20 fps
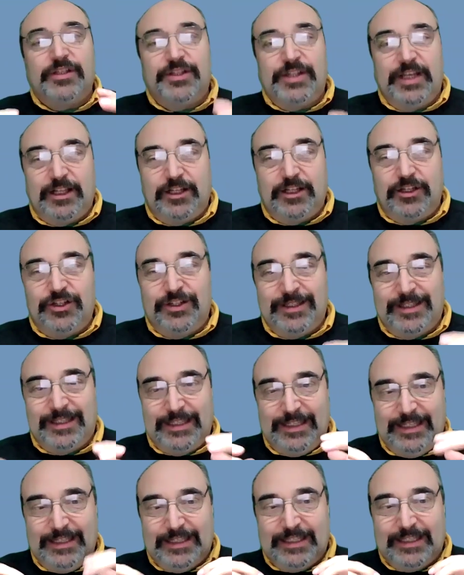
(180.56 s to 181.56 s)
intelligence
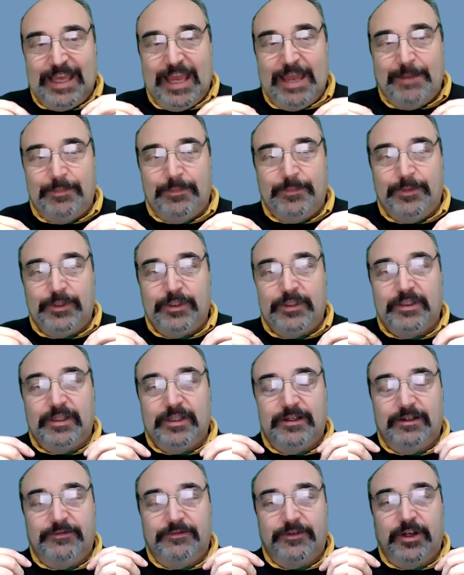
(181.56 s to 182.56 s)
is capable
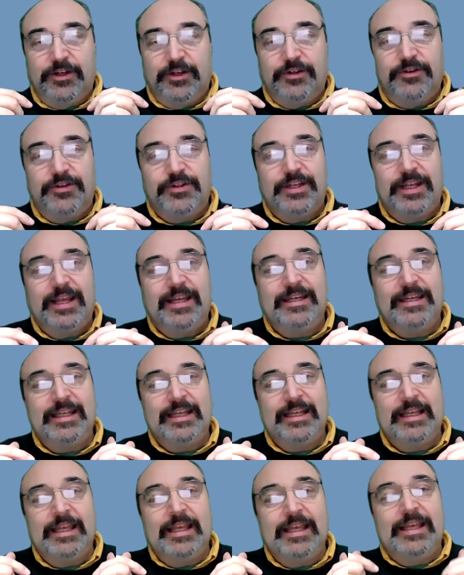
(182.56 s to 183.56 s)
of
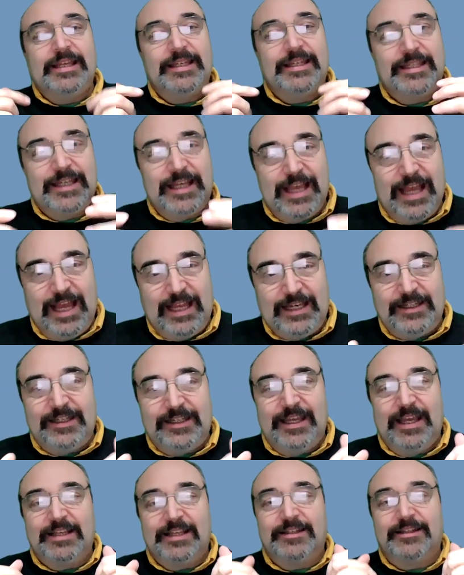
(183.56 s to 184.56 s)
understanding
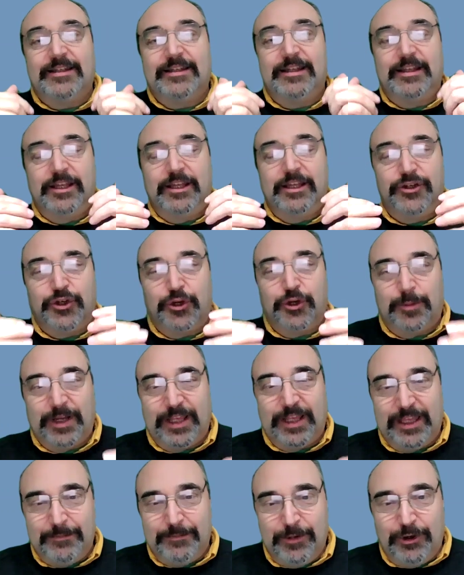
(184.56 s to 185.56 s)
context,
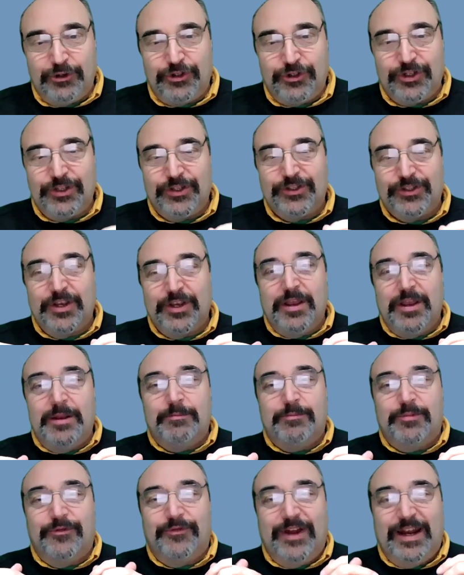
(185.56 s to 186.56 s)
interpreting emotions,
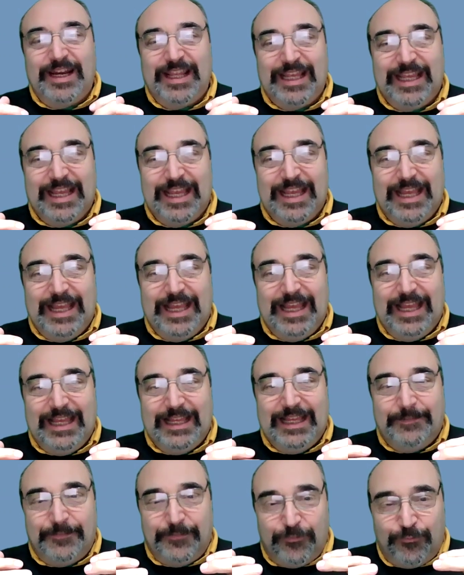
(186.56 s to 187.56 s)
providing
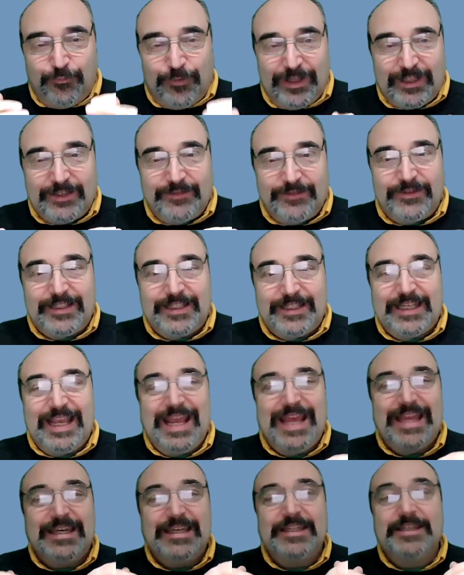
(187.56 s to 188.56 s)
relevant
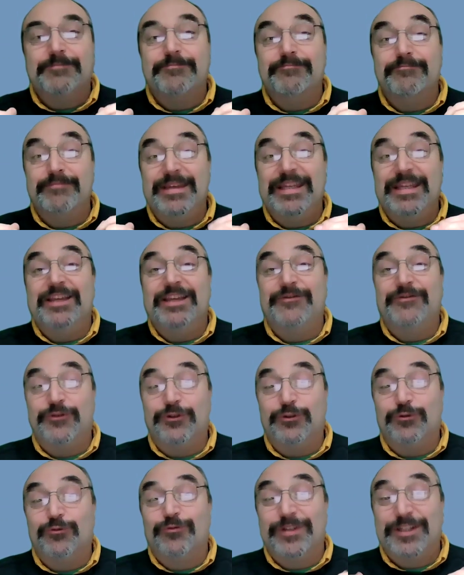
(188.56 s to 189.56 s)
and
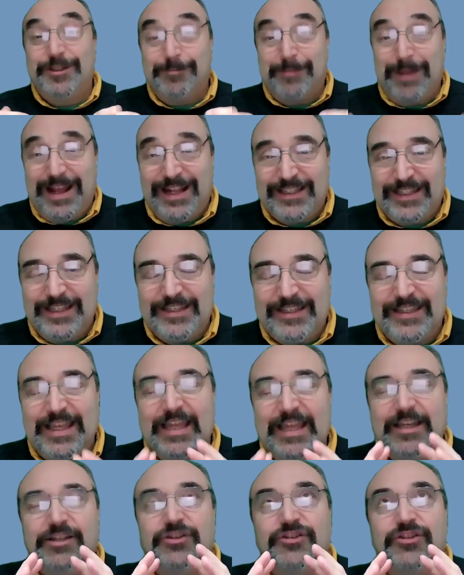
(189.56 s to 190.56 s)
meaningful responses.
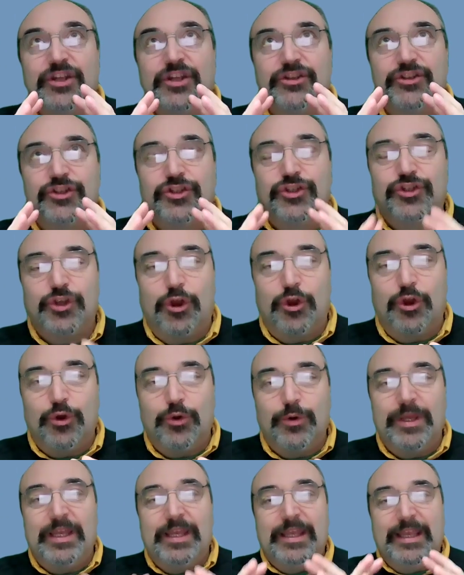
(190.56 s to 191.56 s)
That is
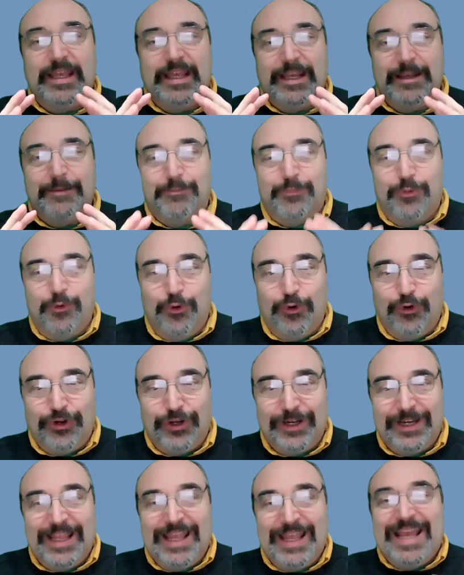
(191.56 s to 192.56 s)
so
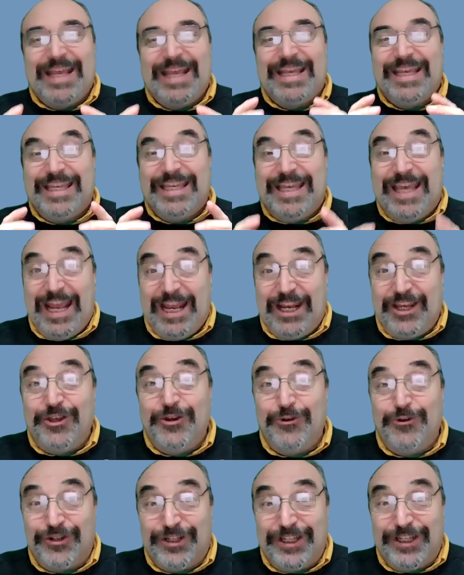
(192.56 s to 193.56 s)
important. Can't
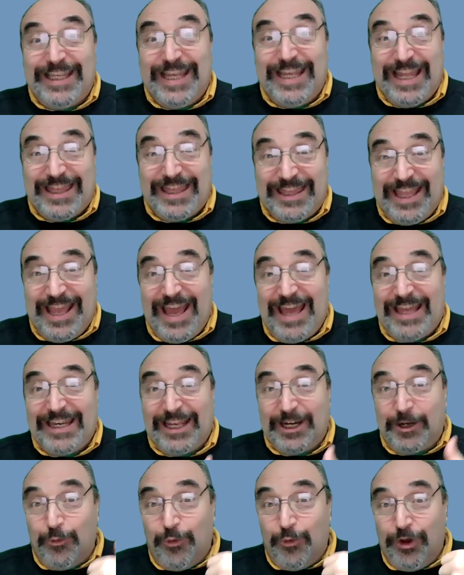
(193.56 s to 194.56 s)
usually get that
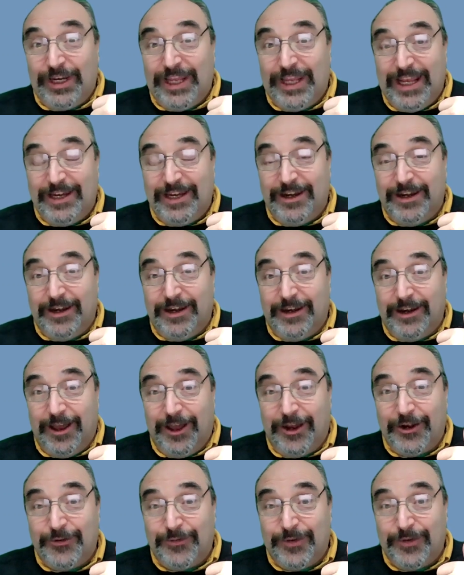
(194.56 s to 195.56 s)
at a
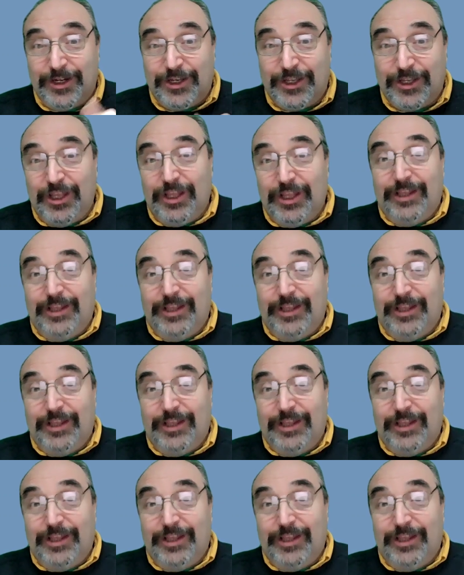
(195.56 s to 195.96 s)
1-800